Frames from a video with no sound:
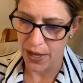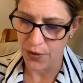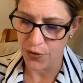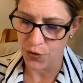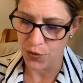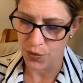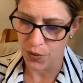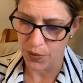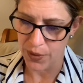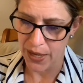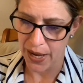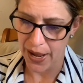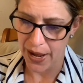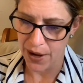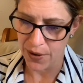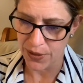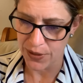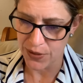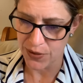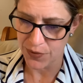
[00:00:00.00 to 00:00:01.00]
and threw it at
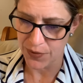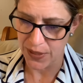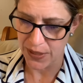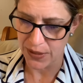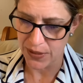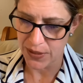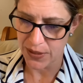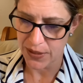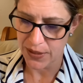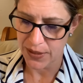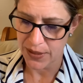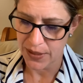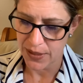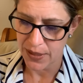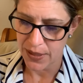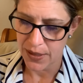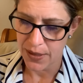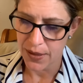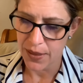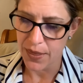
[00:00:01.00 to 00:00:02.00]
Harry's feet.
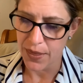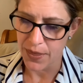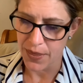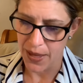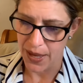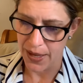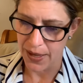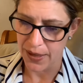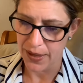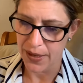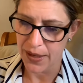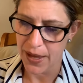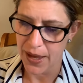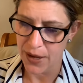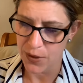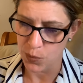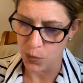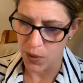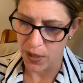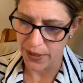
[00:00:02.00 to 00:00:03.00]
They
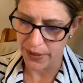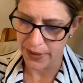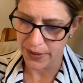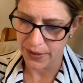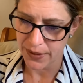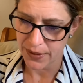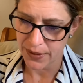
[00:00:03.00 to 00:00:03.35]
had won.